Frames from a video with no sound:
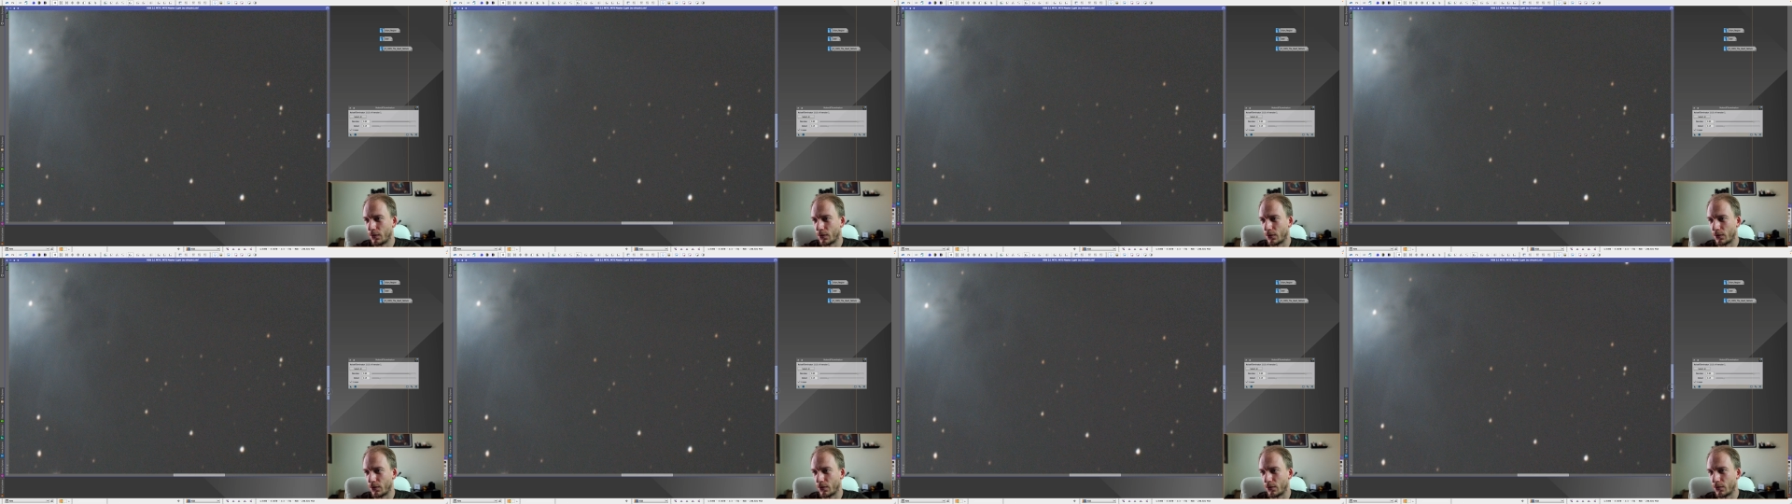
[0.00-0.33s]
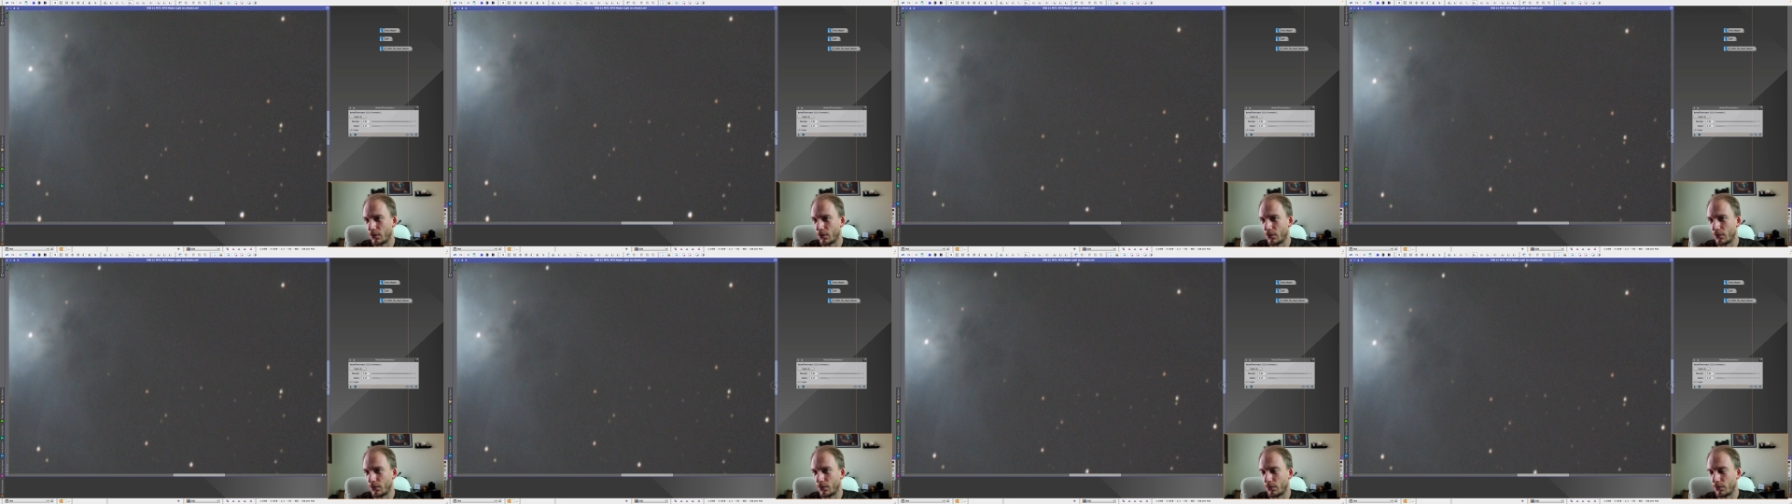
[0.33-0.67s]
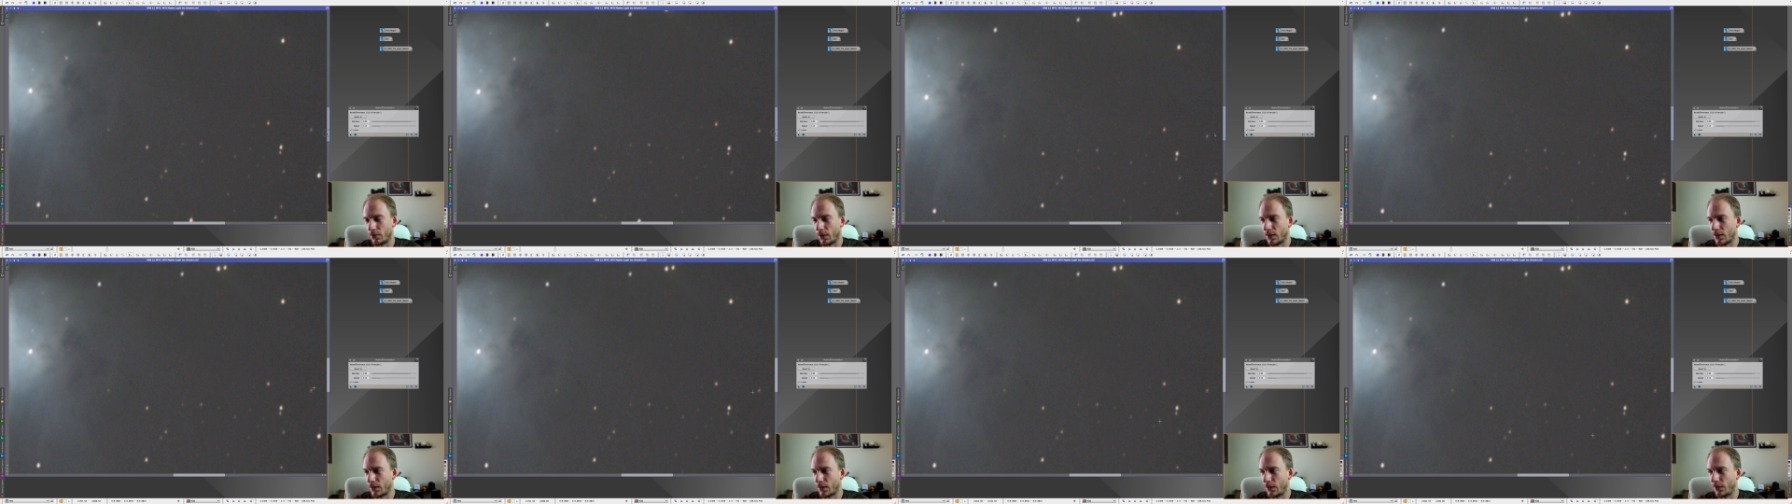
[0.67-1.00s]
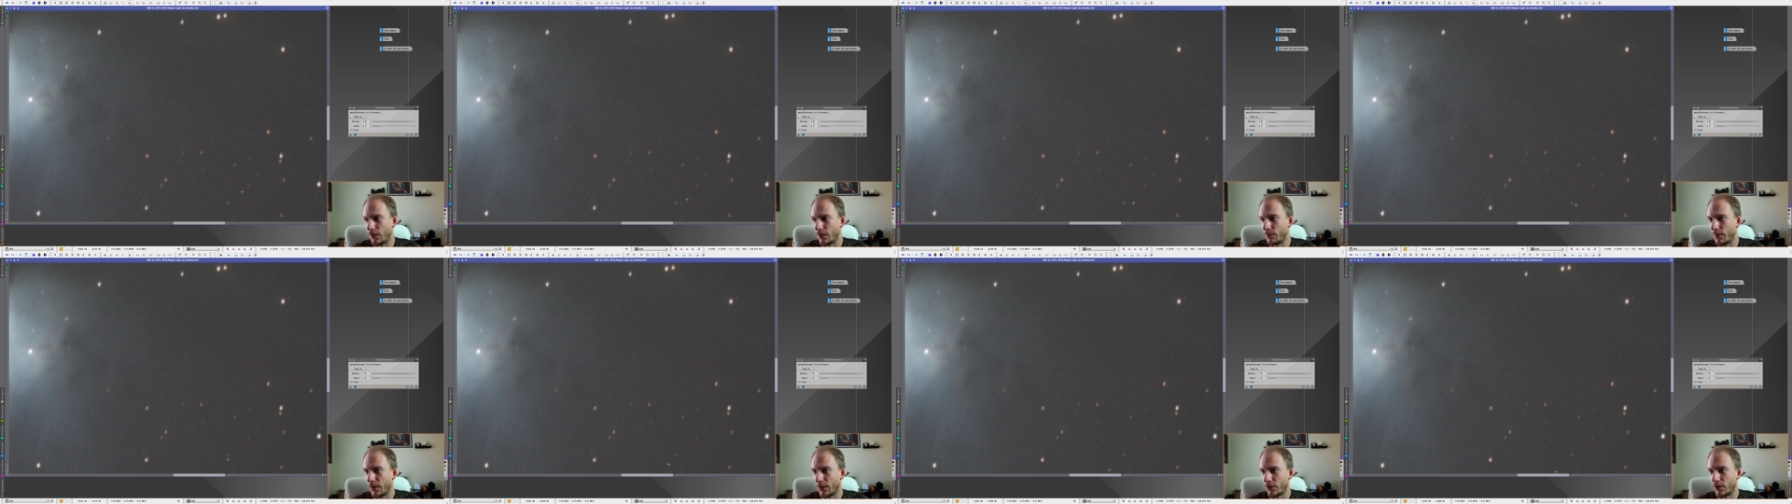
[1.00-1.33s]
so let's see if
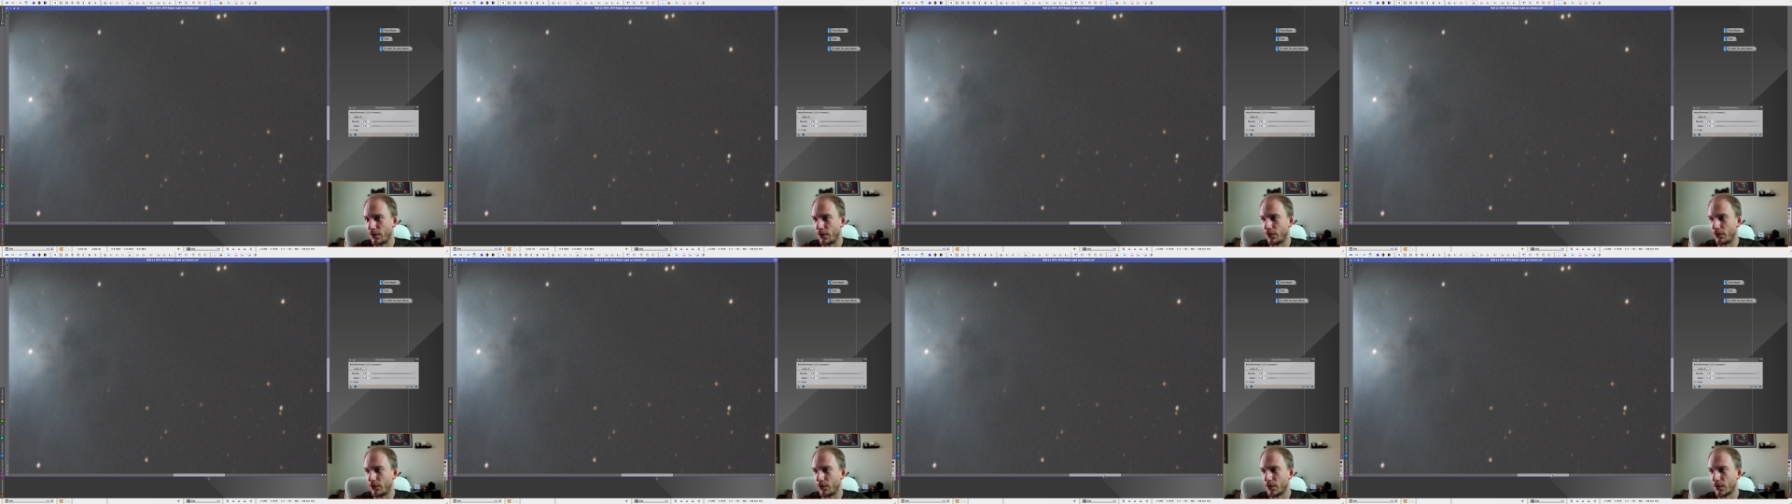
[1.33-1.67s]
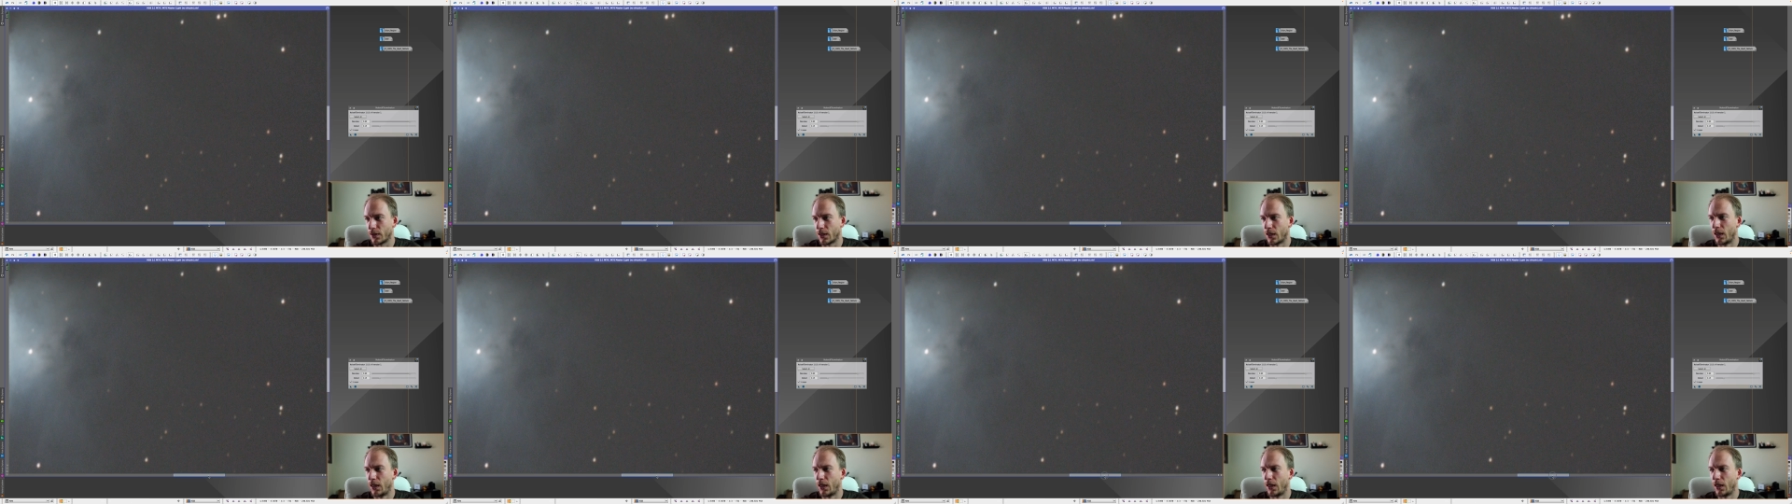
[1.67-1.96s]
it makes a difference